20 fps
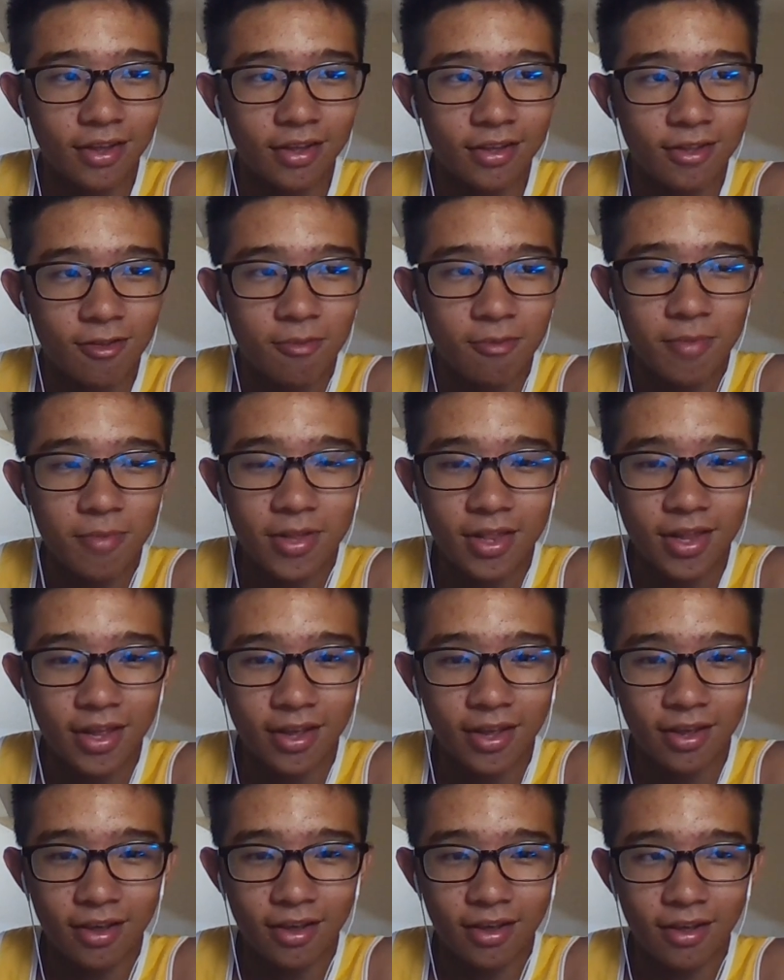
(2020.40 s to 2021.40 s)
you mean like
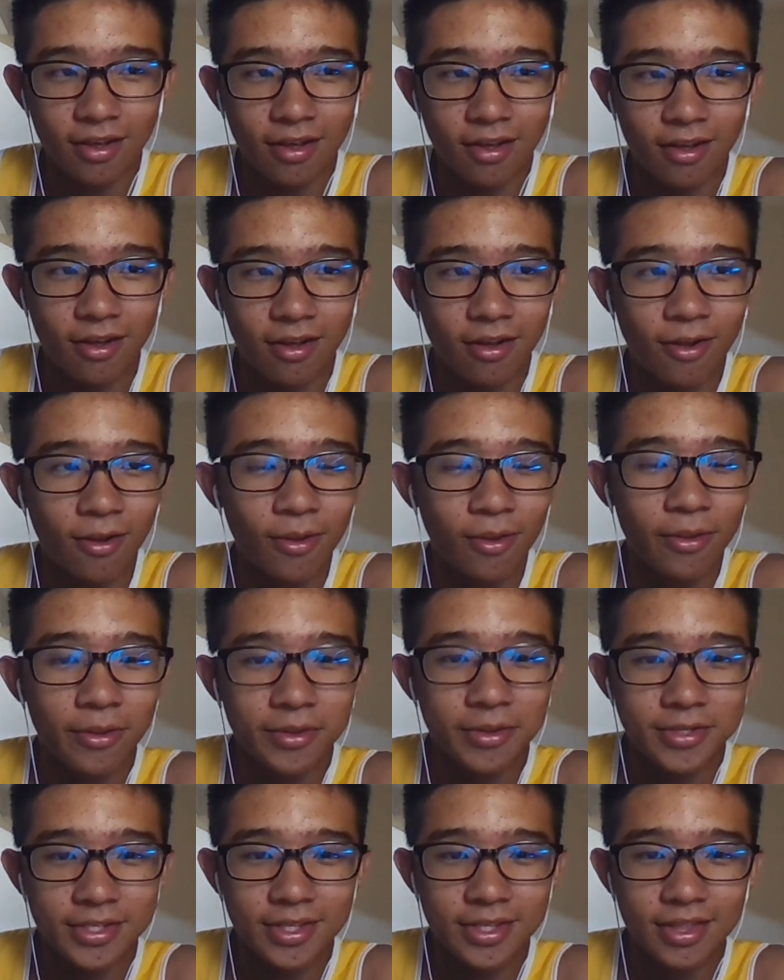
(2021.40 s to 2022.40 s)
all
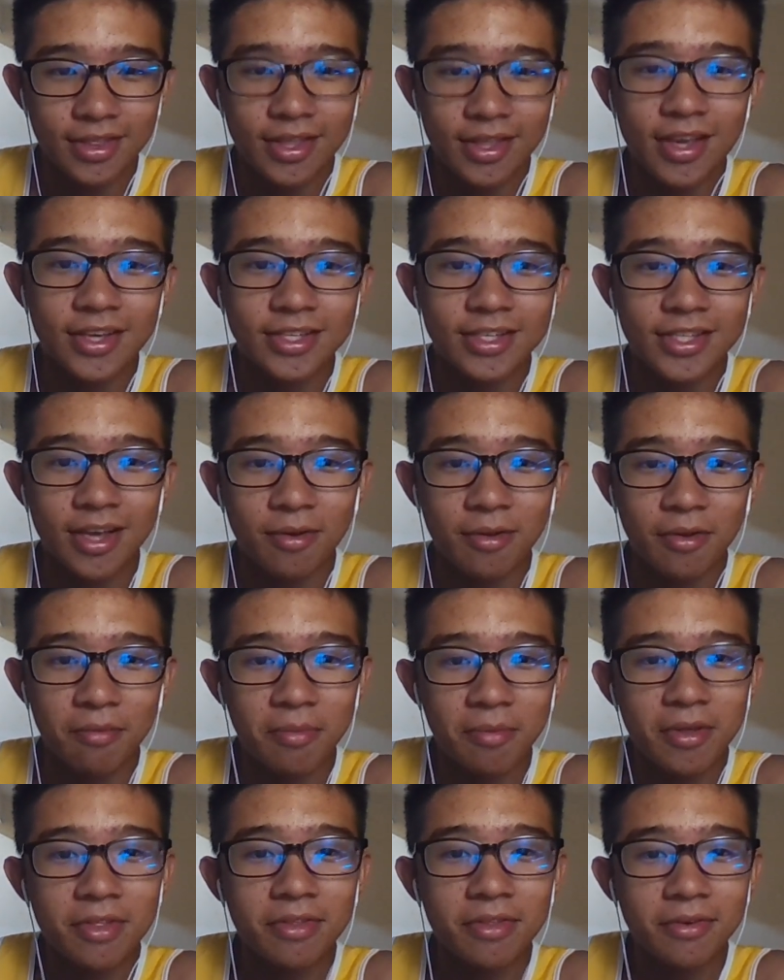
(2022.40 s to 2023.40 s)
those things that we've
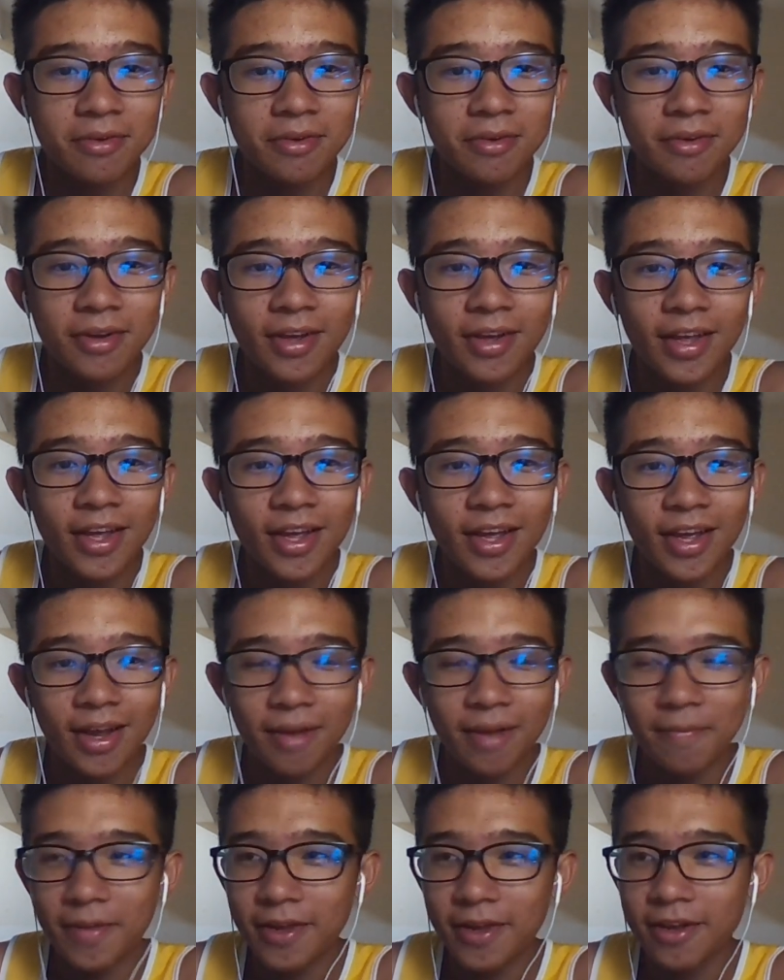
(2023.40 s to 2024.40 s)
been through?
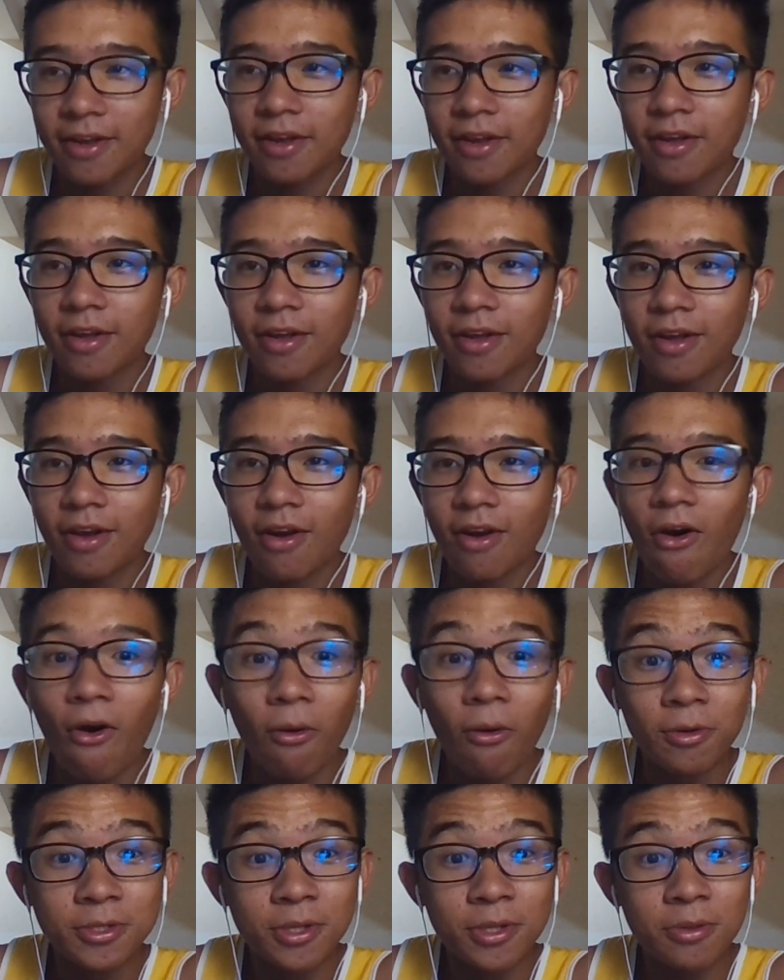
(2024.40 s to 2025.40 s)
I'm like, oh,
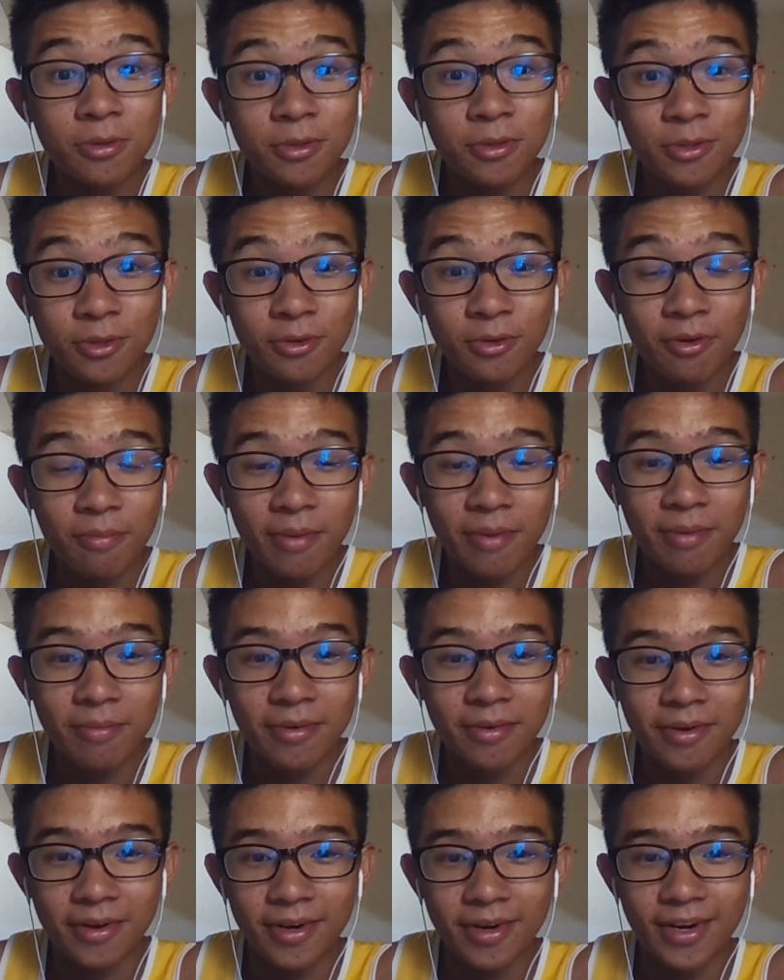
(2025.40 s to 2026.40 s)
so you do
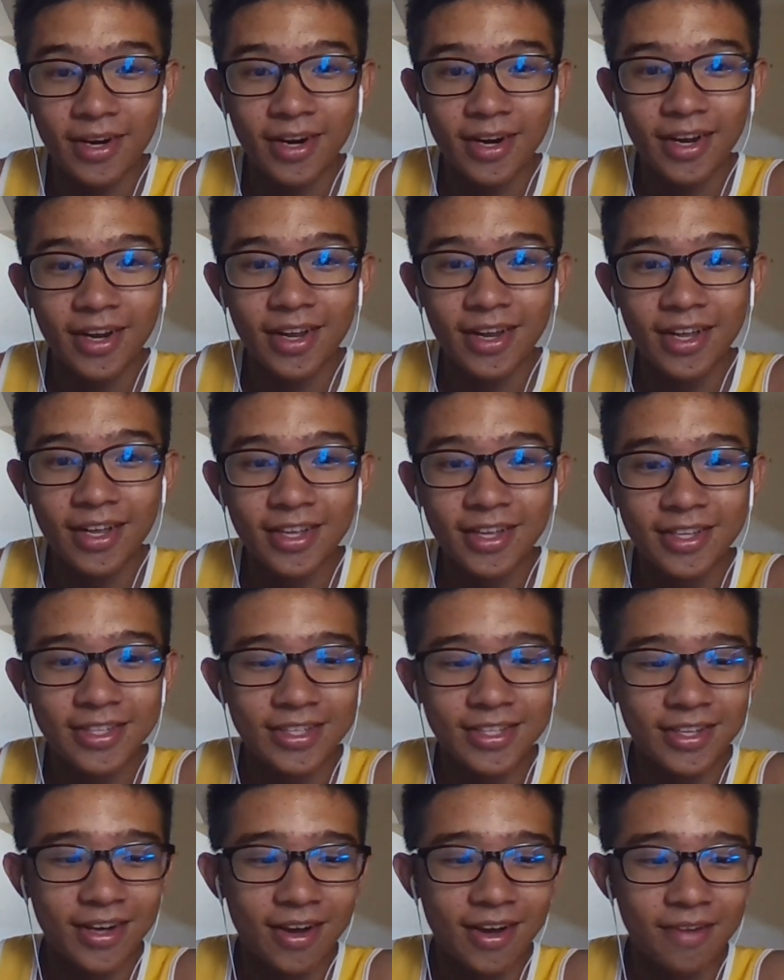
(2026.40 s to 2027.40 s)
remember? So
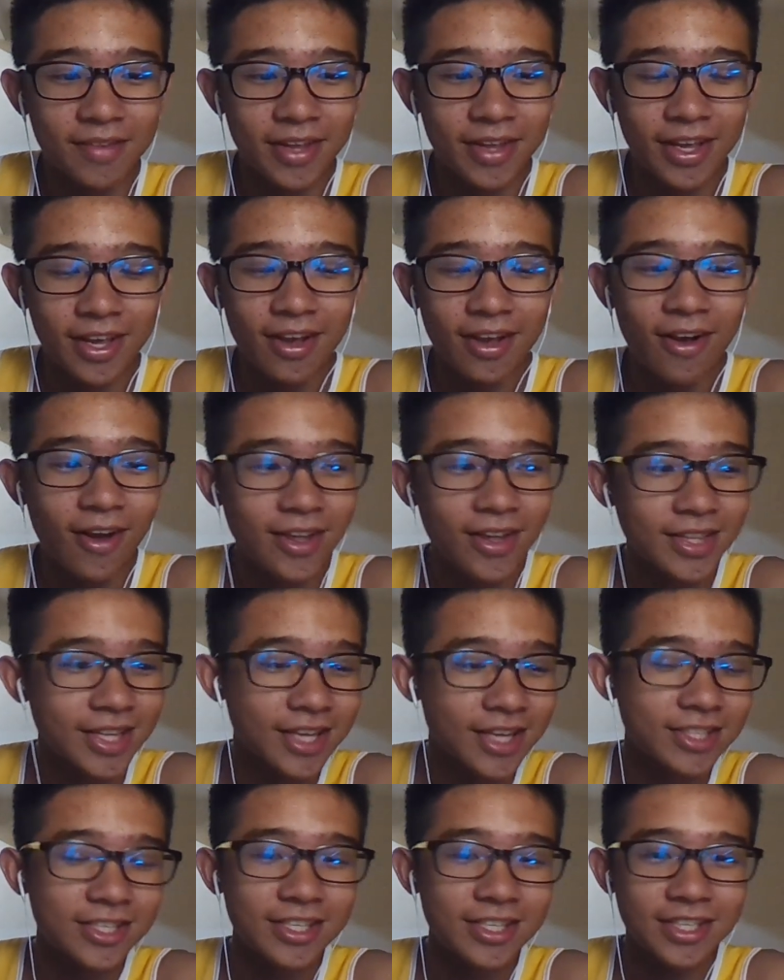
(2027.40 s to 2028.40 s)
I'm like, then
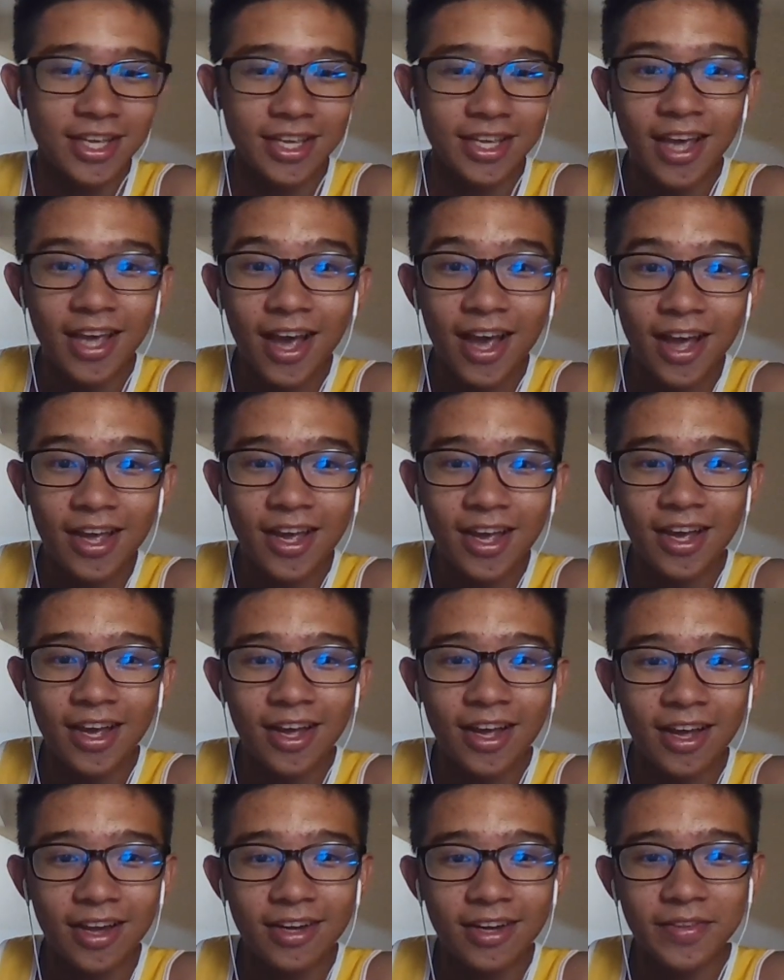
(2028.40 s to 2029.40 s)
she's like, yeah.
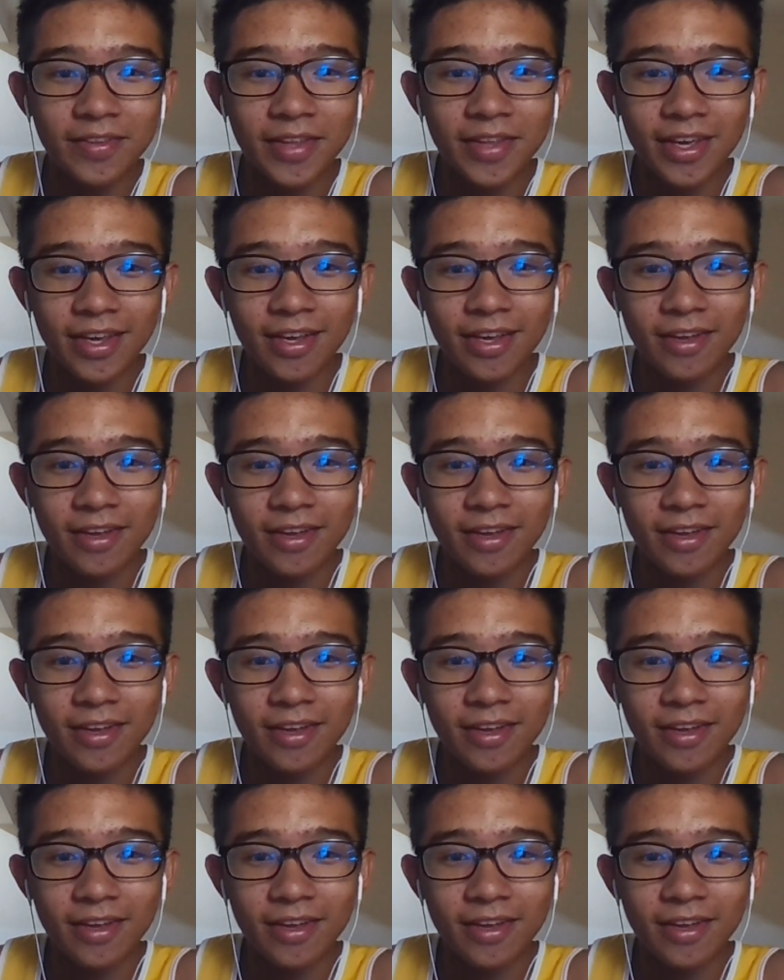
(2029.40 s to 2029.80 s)
I'm like,